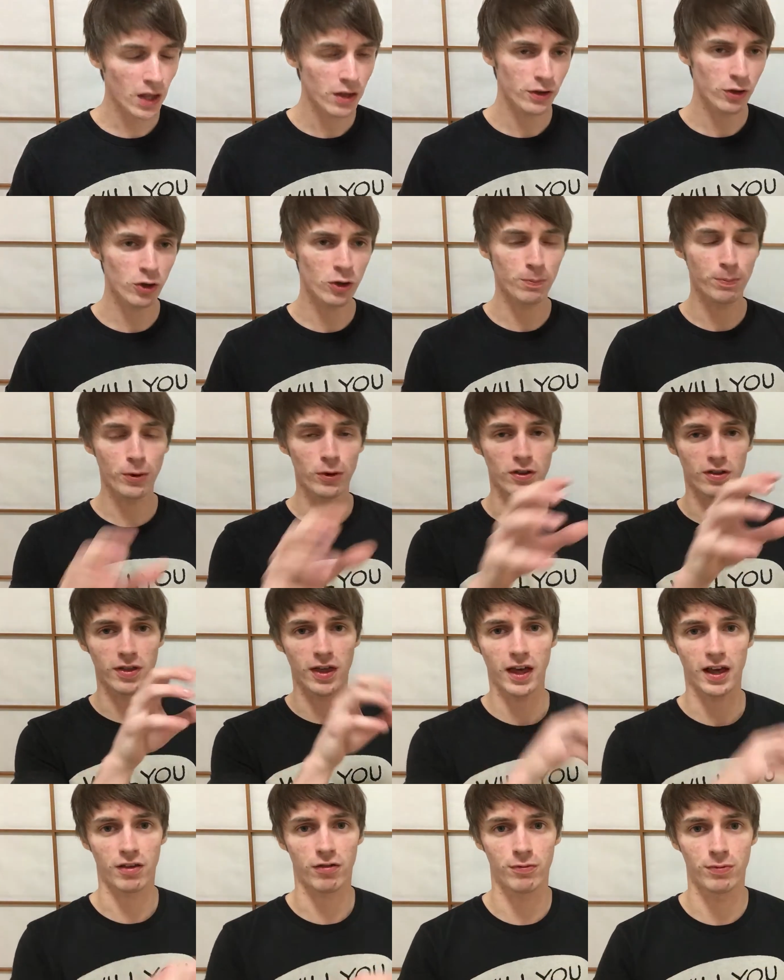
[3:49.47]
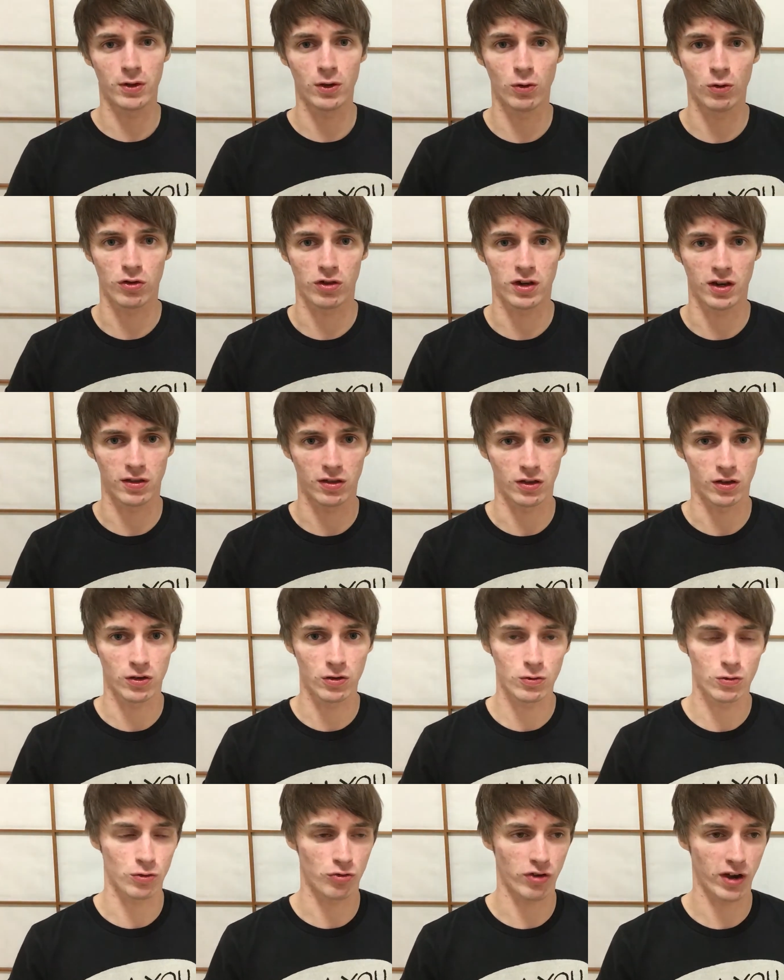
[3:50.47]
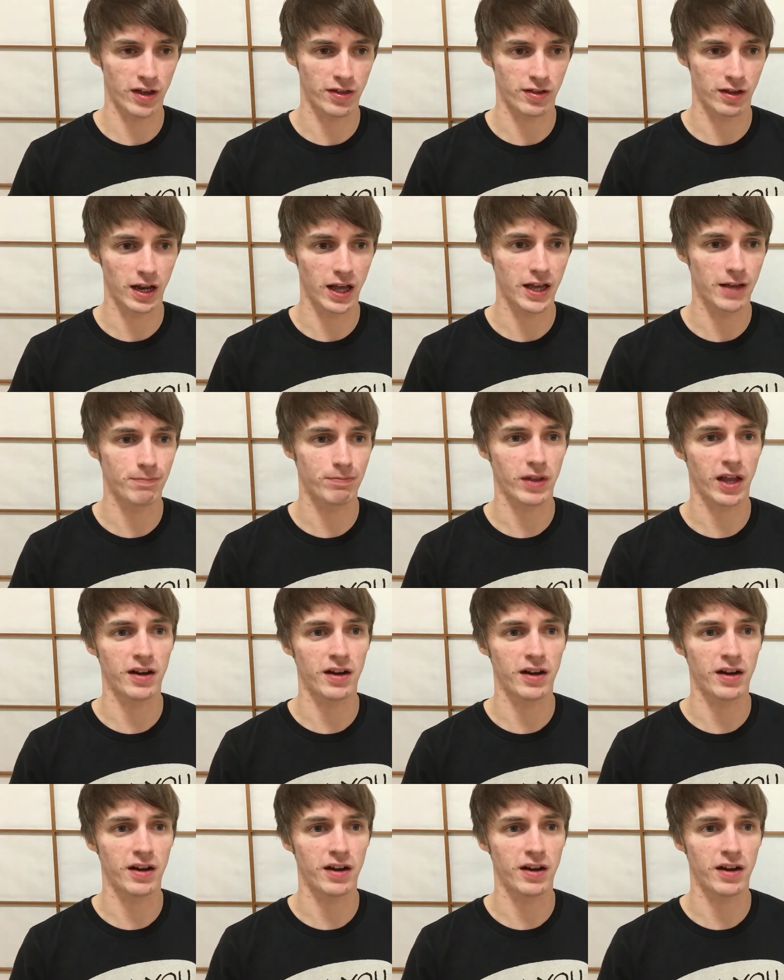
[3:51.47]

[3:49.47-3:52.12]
You can put the text from the auction into Google Translate